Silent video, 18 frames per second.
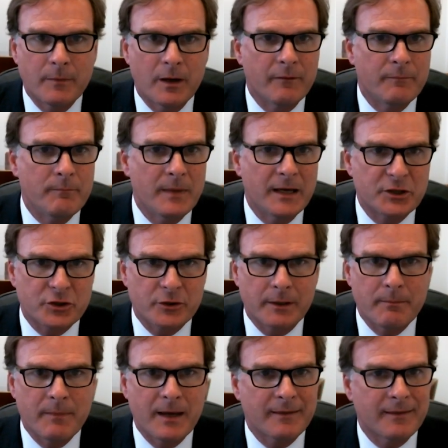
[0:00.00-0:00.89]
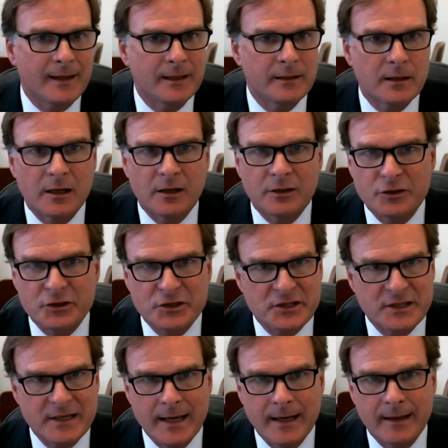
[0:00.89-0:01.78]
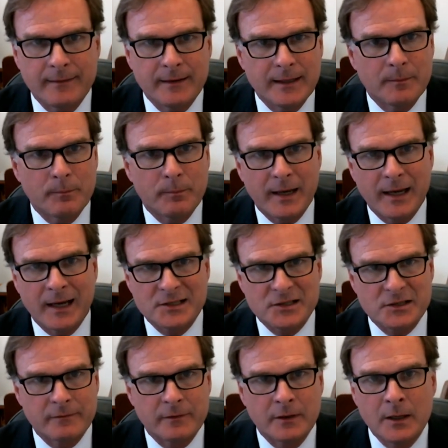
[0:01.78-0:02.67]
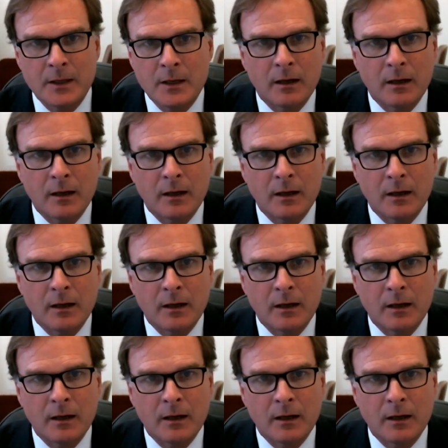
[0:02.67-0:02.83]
of measuring methane to understand the impacts of